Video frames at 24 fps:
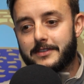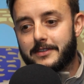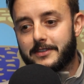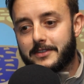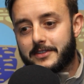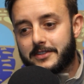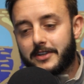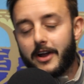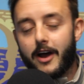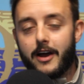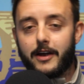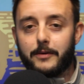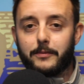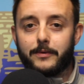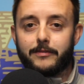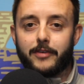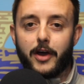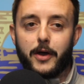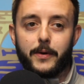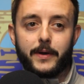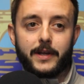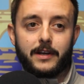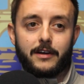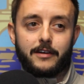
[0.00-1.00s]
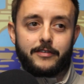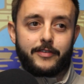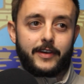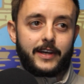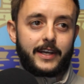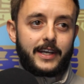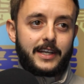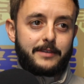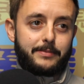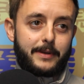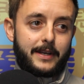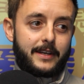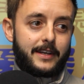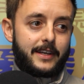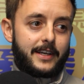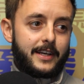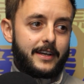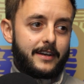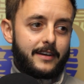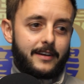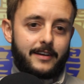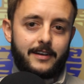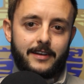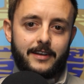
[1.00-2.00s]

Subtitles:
Starting with Owen, I think he's been,